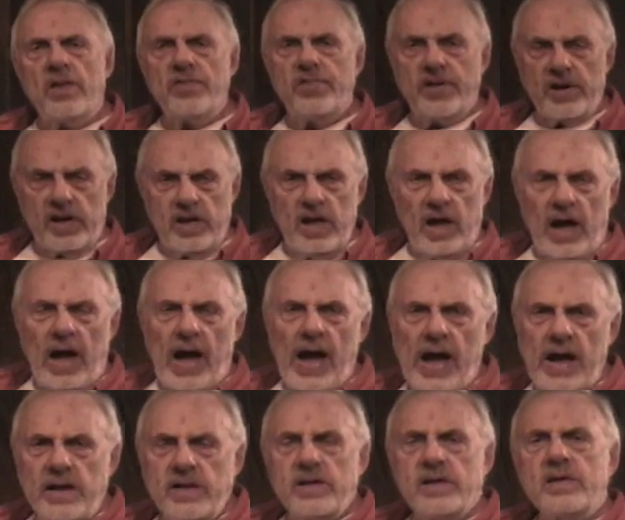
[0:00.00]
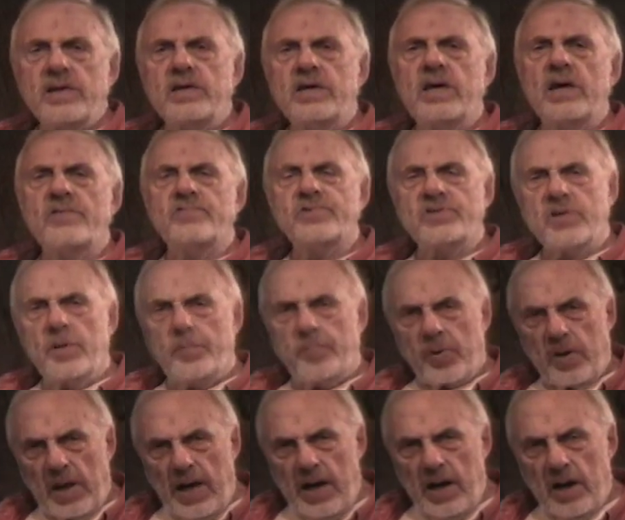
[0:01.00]
the guide gives the
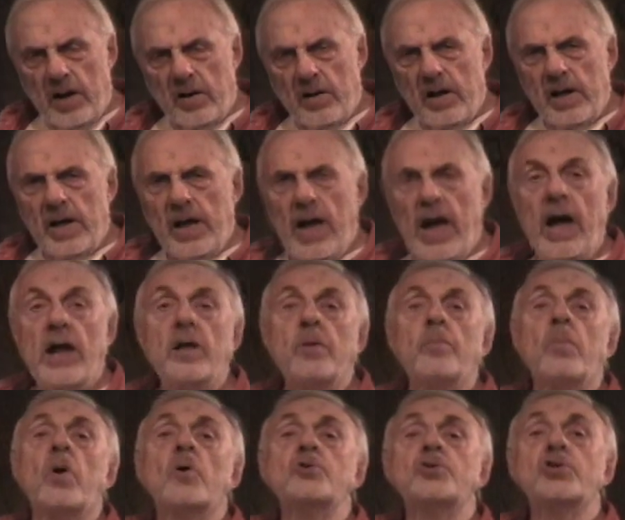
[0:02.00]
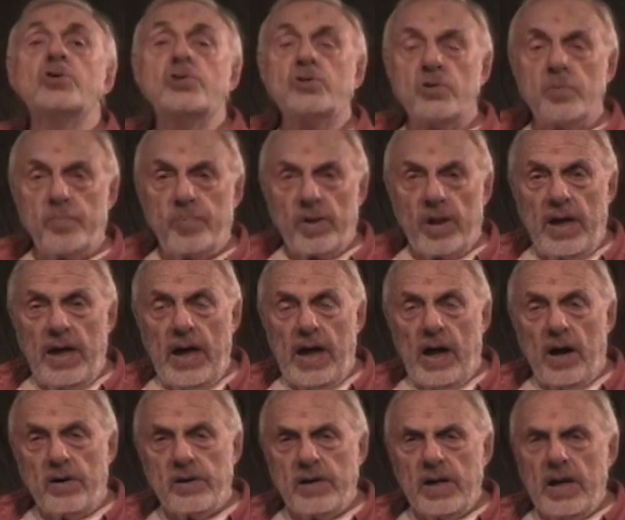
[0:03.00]
player an emotion to play
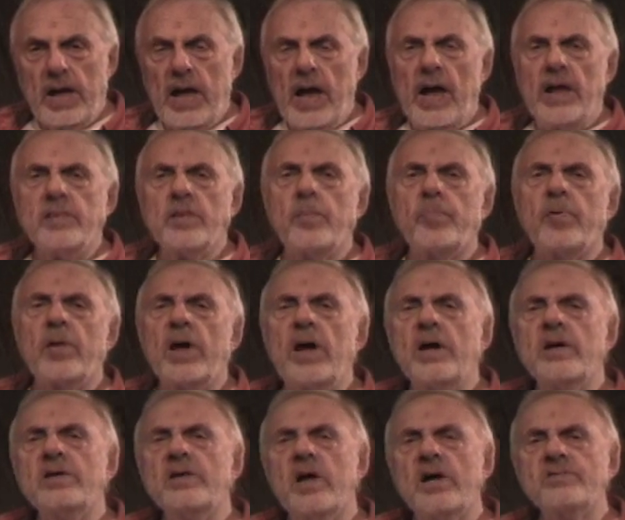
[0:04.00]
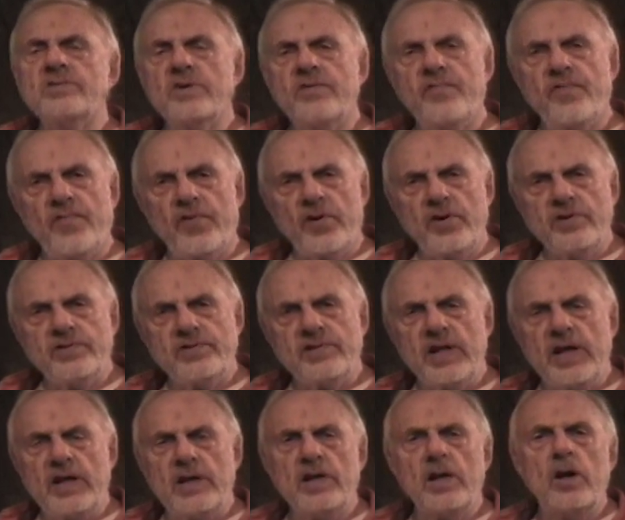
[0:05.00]
out. And the player does it first
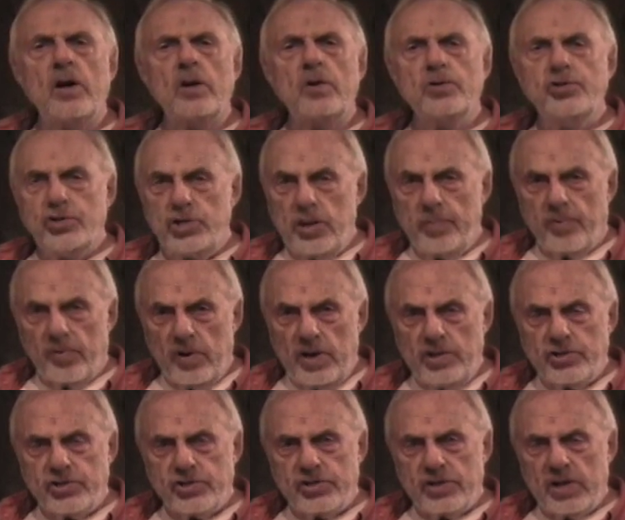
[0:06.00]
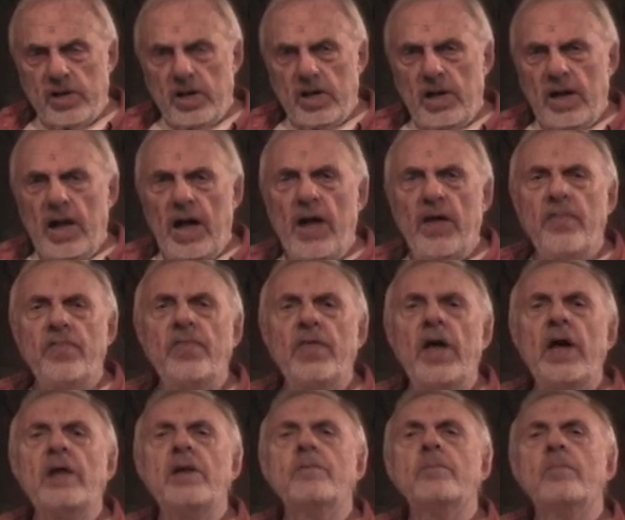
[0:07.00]
in gibberish, and
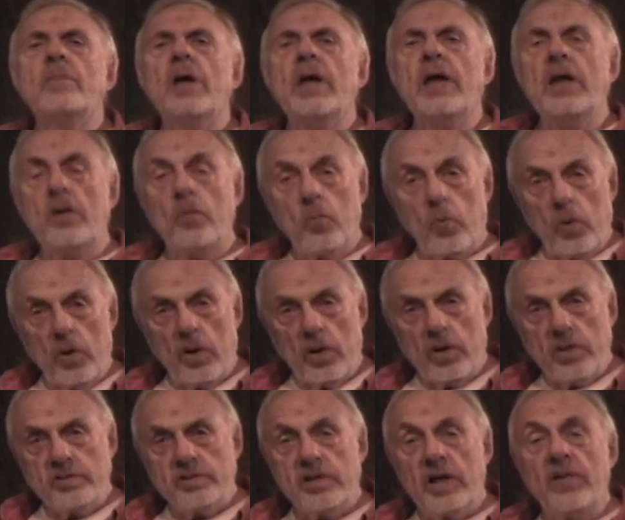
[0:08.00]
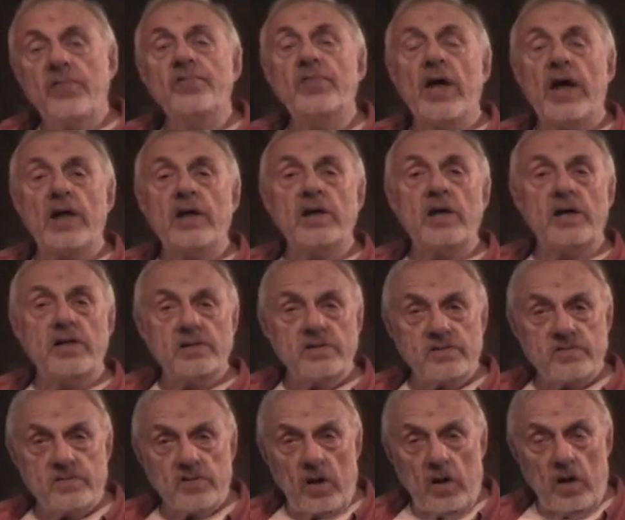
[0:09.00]
then in words, and then in
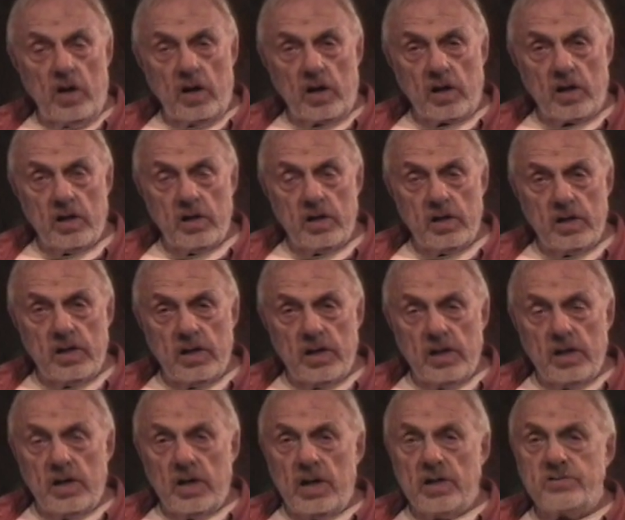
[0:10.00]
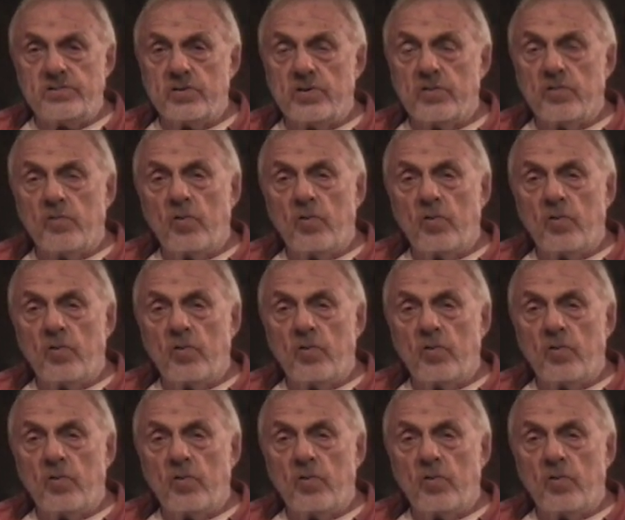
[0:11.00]
song. And so the